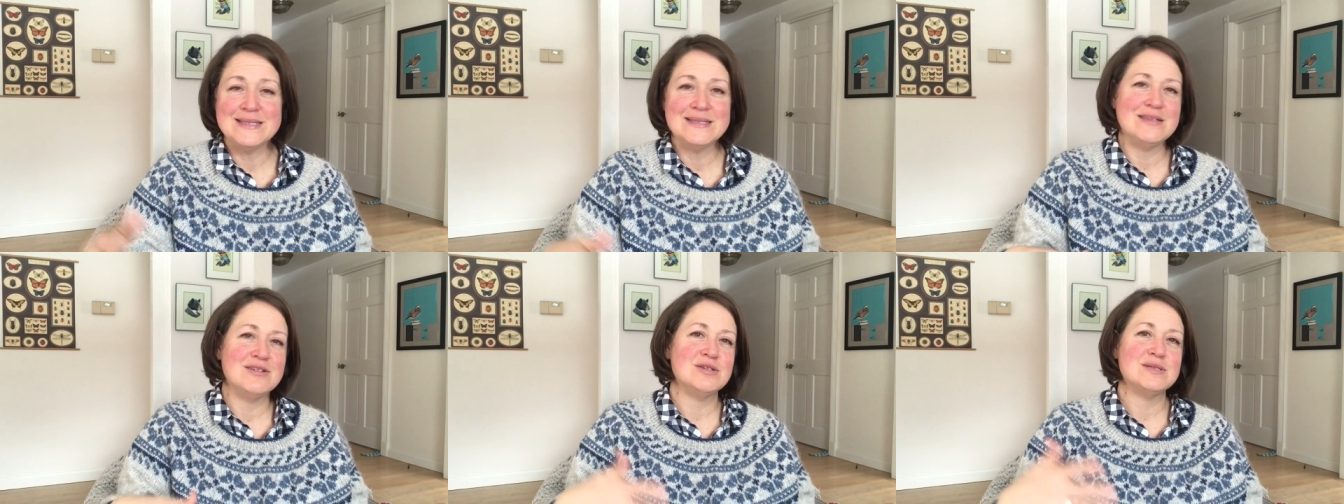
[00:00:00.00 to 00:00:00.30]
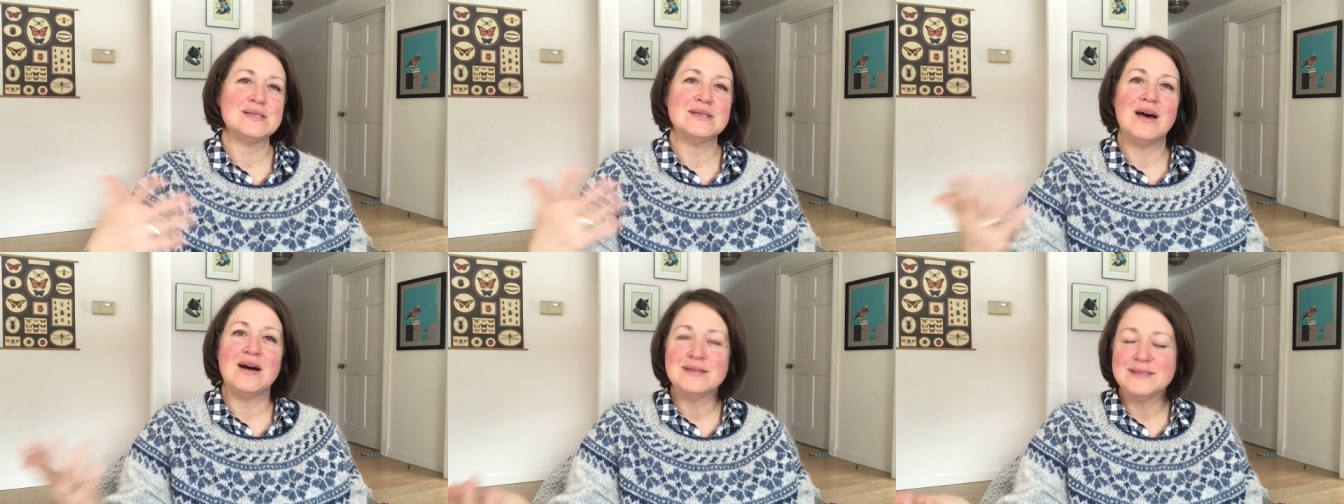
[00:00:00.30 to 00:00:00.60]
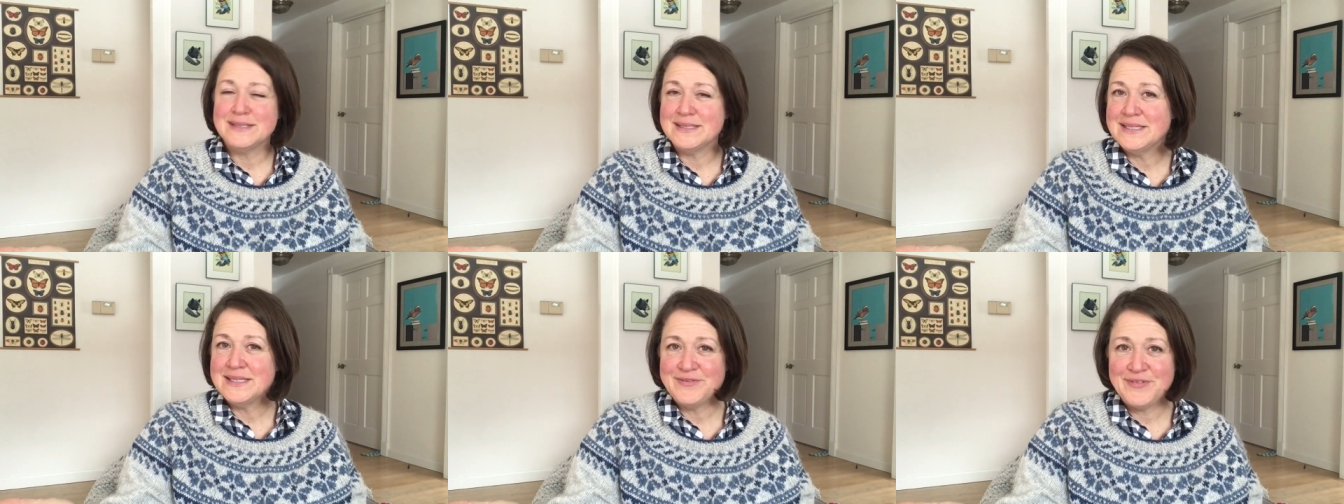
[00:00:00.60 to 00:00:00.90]
And there's
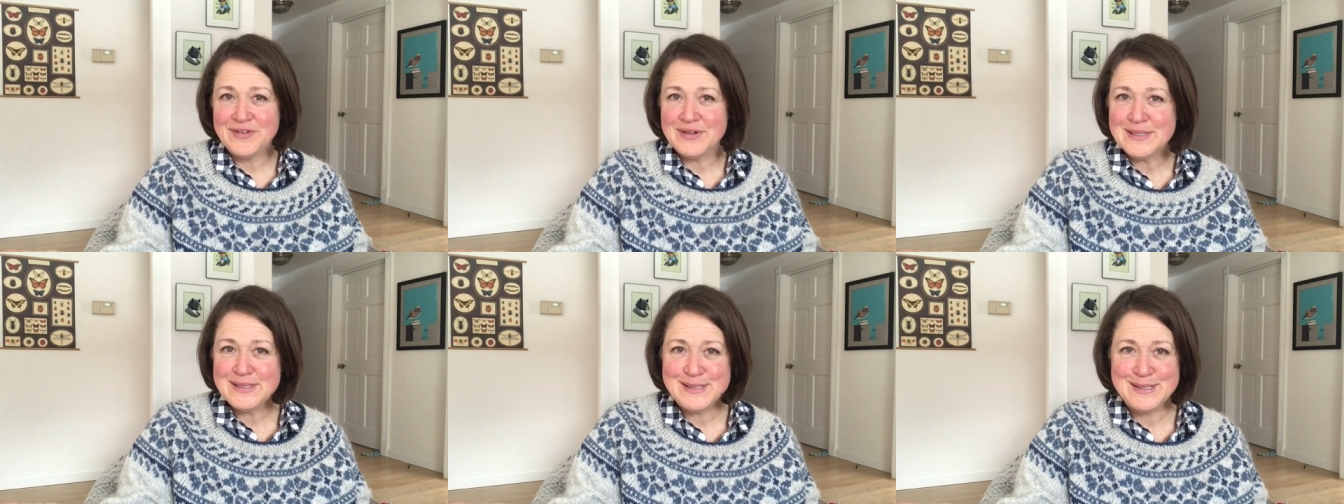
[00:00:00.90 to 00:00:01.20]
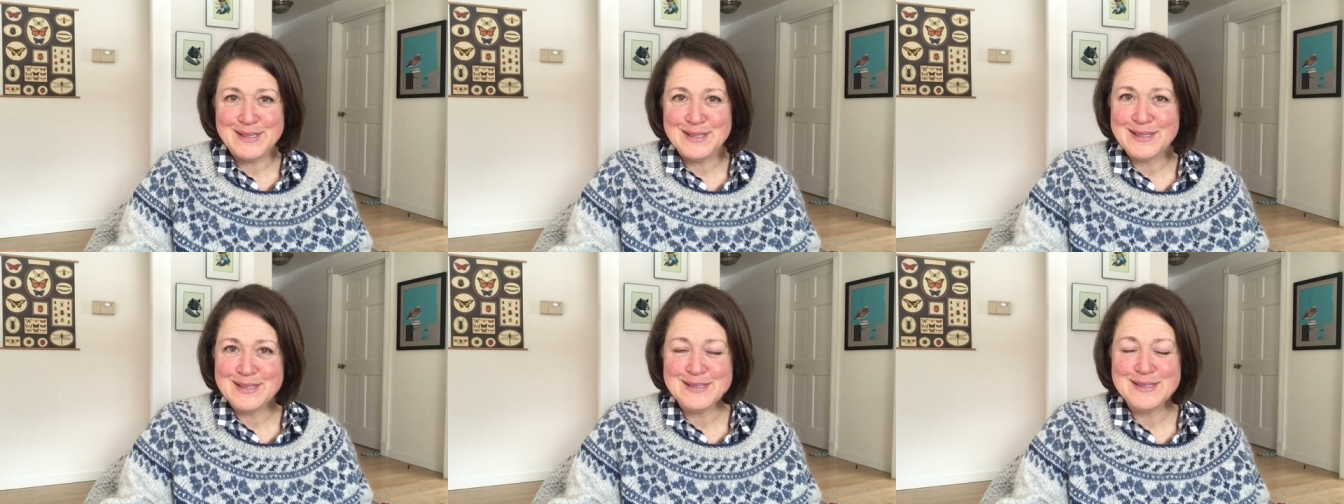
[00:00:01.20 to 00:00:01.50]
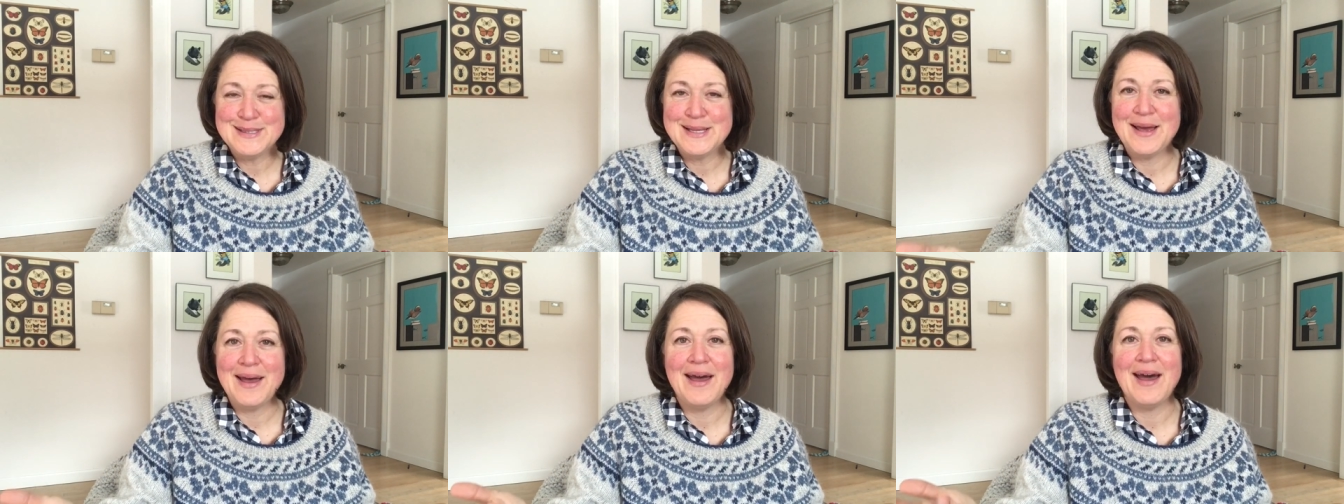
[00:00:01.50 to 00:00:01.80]
lots of different
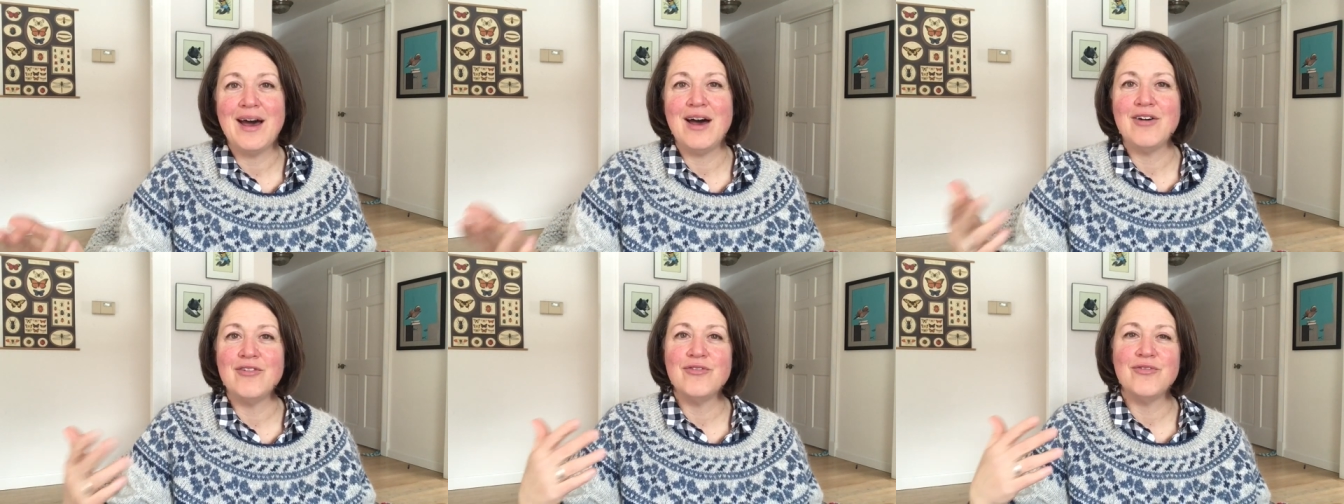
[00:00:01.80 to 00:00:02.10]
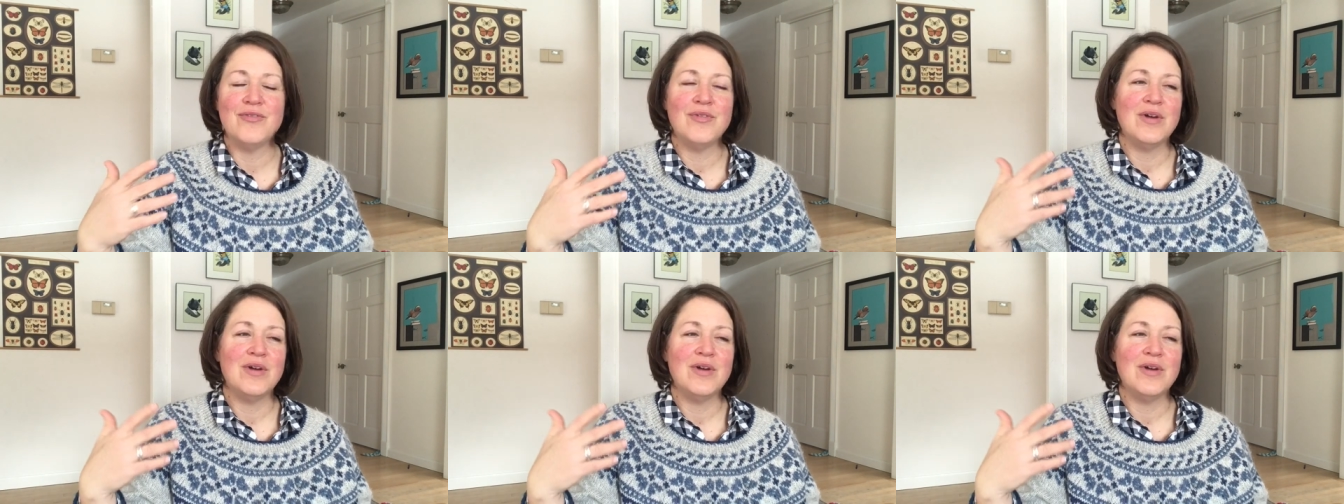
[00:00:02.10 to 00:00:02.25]
cities that have,